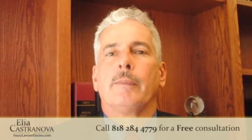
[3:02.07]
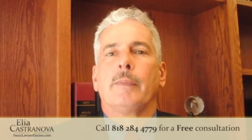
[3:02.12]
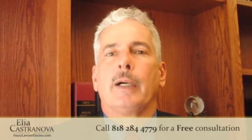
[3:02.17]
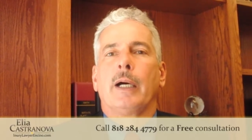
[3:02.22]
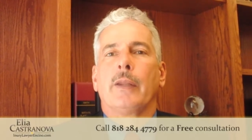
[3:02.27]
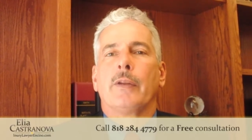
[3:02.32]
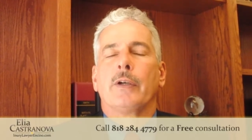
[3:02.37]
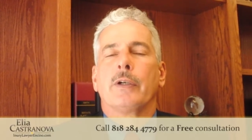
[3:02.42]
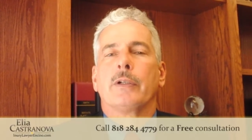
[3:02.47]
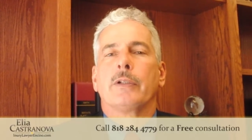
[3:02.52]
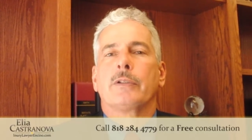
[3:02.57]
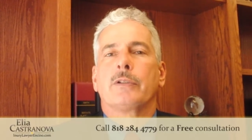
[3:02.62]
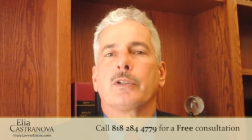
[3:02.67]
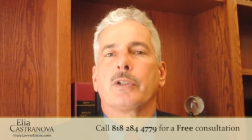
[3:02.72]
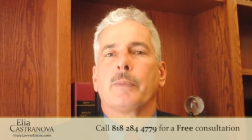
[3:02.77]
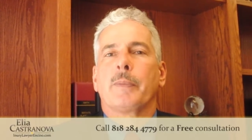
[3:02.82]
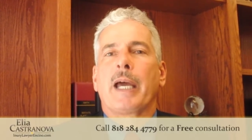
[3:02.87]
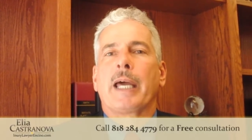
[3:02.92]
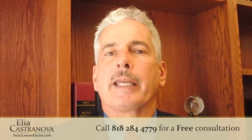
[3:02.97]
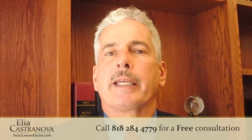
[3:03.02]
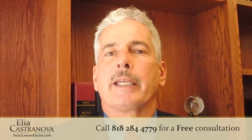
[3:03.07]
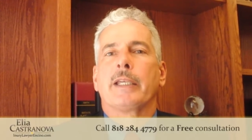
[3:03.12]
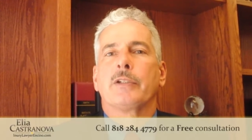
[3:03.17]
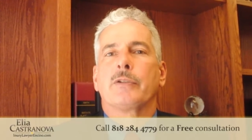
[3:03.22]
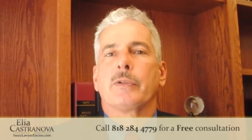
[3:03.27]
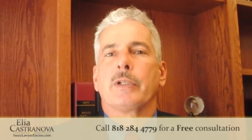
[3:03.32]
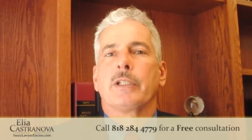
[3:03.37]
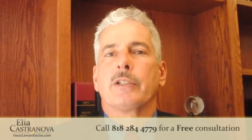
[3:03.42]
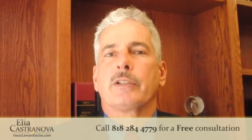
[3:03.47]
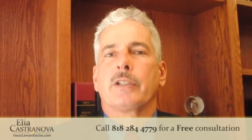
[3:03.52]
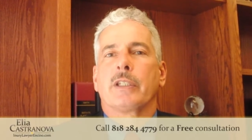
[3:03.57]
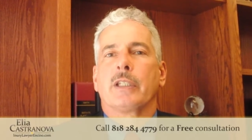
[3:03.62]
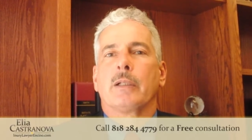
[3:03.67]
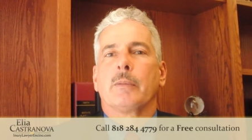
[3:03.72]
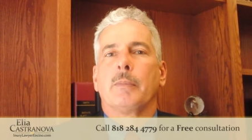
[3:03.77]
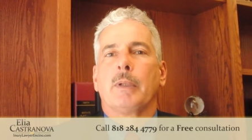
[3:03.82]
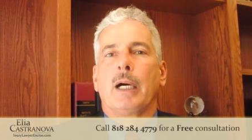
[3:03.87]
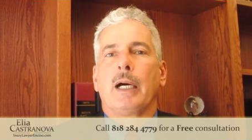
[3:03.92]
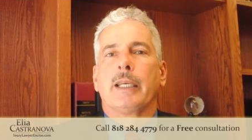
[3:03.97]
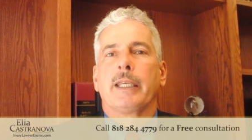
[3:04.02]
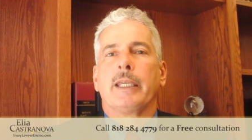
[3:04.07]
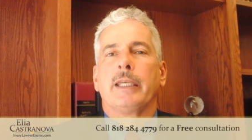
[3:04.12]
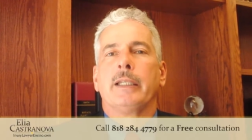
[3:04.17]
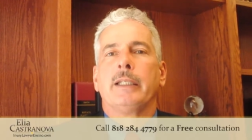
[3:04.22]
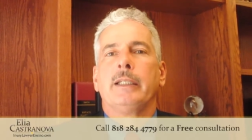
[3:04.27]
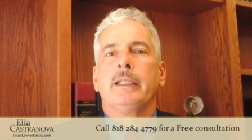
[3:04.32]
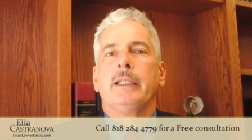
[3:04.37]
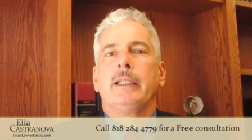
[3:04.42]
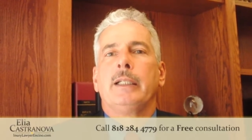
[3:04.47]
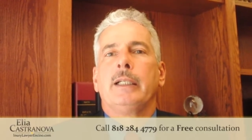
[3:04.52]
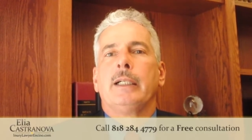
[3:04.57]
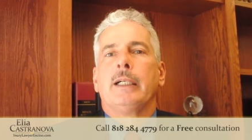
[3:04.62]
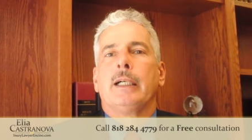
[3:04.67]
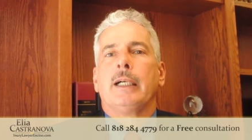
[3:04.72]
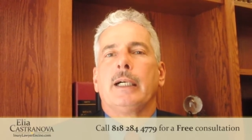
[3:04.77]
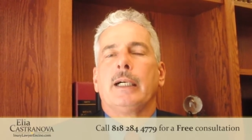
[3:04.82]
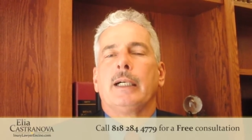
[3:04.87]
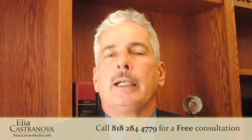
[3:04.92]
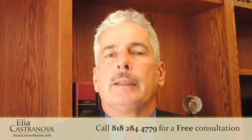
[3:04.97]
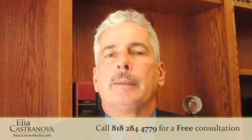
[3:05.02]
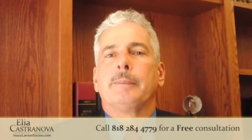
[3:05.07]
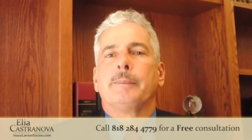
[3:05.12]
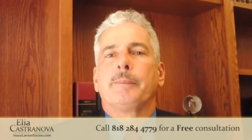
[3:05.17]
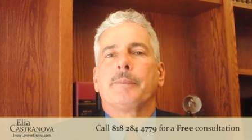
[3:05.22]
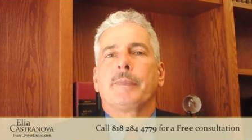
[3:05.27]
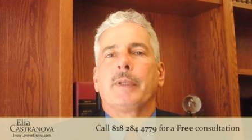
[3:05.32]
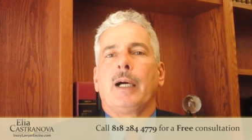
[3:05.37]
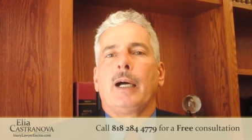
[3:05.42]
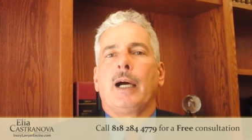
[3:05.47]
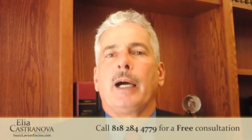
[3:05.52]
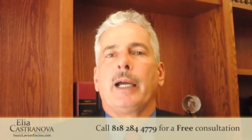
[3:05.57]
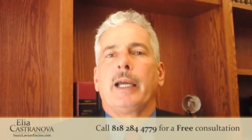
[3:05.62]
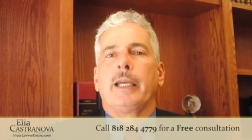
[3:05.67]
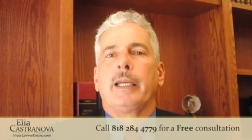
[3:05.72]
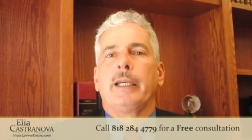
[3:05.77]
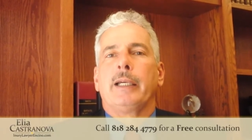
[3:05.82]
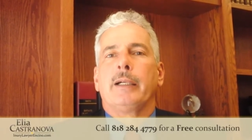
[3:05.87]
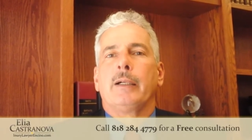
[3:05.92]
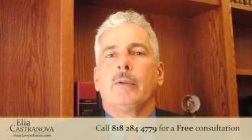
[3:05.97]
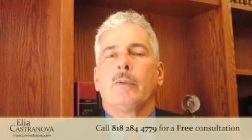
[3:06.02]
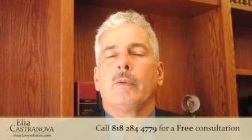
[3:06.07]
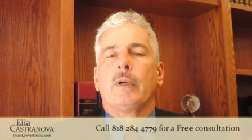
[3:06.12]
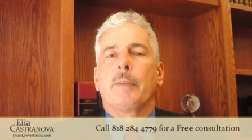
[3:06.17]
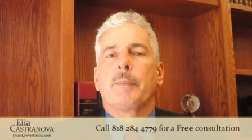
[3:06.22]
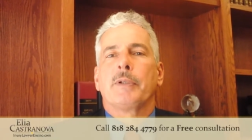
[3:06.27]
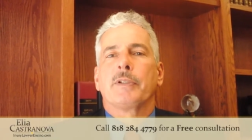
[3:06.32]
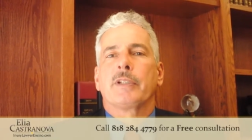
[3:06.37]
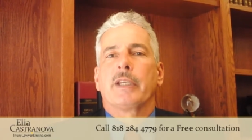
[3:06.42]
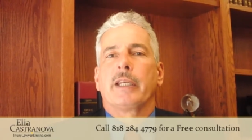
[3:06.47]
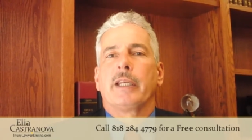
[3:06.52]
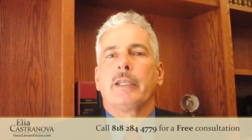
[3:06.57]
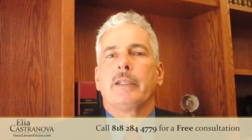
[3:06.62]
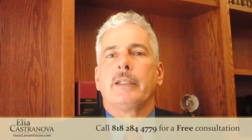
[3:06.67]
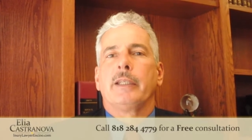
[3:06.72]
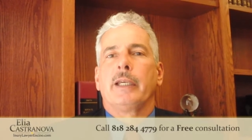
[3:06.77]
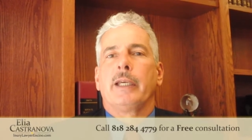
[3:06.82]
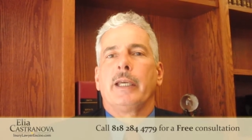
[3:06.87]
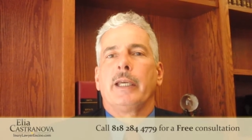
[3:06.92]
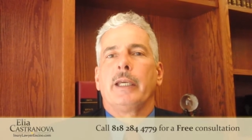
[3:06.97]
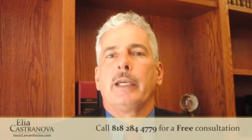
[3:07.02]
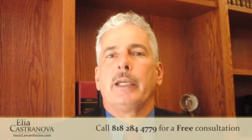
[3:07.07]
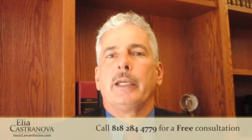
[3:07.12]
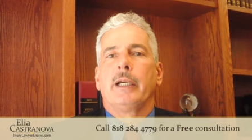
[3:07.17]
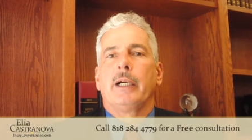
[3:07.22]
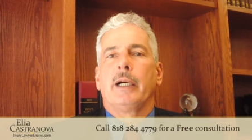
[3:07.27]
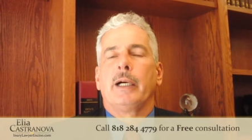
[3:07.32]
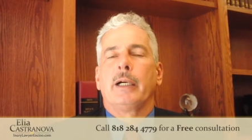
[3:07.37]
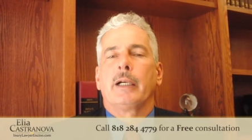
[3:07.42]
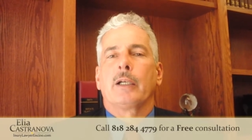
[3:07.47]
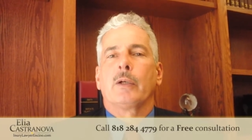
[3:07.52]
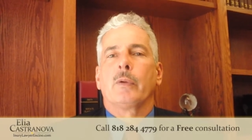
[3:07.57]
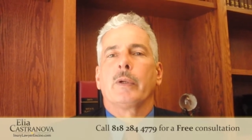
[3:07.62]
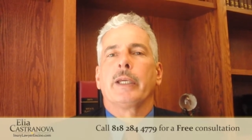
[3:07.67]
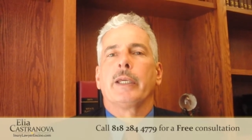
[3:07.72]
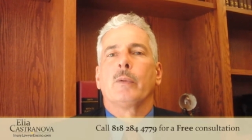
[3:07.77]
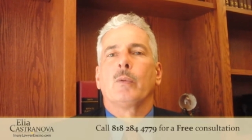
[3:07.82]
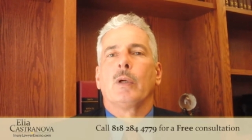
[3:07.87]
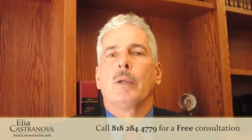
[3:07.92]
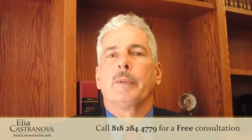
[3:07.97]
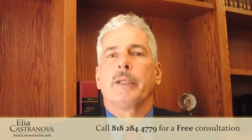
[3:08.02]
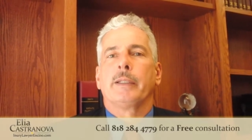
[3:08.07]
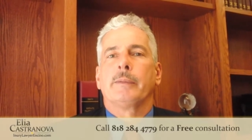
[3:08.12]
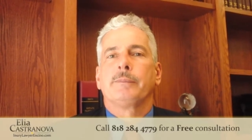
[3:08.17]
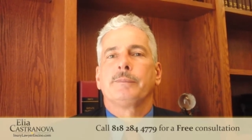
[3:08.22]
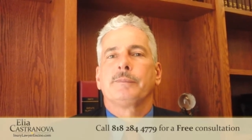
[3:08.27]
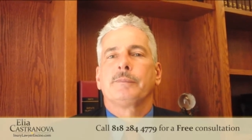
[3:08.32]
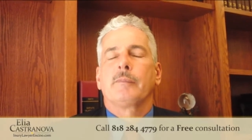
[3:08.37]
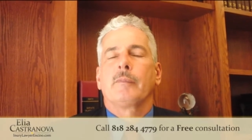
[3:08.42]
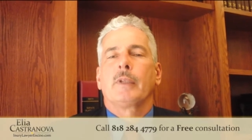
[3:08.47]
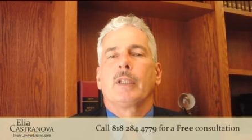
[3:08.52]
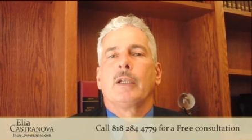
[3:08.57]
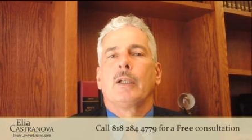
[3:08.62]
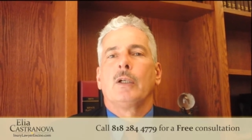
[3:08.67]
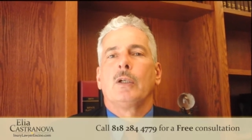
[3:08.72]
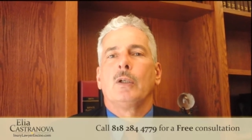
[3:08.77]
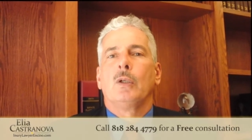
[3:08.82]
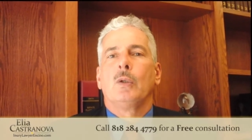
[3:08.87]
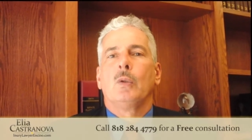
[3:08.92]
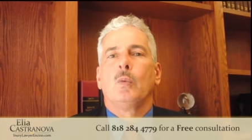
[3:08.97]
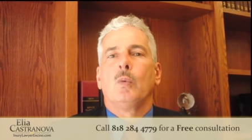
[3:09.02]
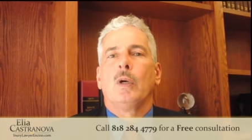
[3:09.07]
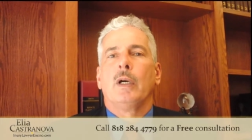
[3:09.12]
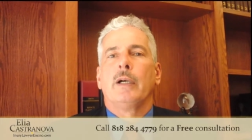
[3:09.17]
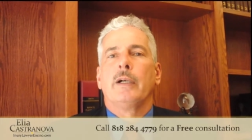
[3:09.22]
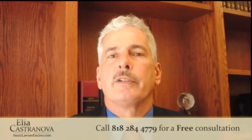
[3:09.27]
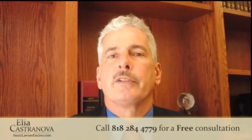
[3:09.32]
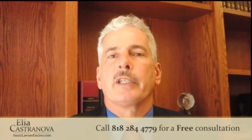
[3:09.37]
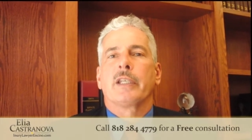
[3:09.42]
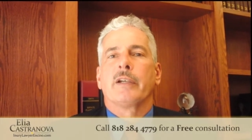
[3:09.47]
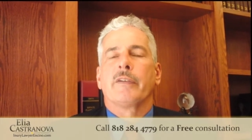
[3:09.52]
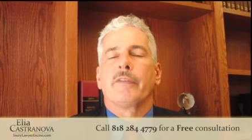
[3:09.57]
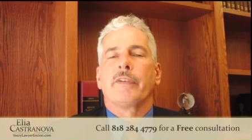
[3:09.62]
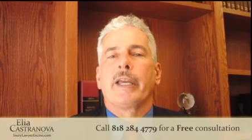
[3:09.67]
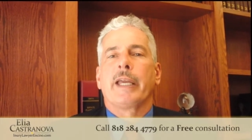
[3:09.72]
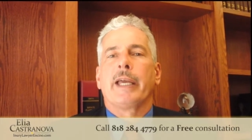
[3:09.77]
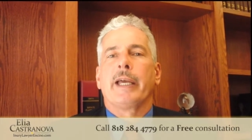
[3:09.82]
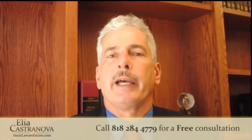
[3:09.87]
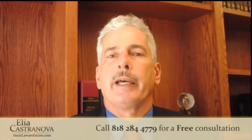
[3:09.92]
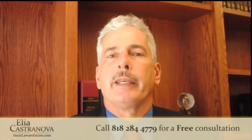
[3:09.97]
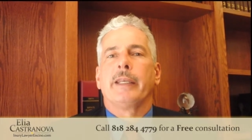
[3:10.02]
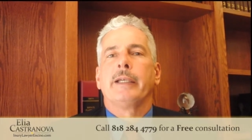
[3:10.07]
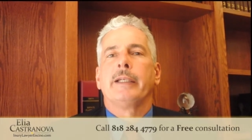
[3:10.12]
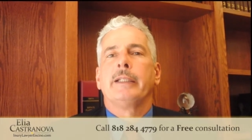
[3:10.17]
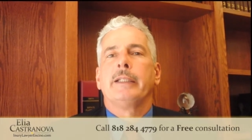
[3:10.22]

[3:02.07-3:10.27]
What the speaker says: other traumatic injuries to their body. I represented a Korean woman who was in a van,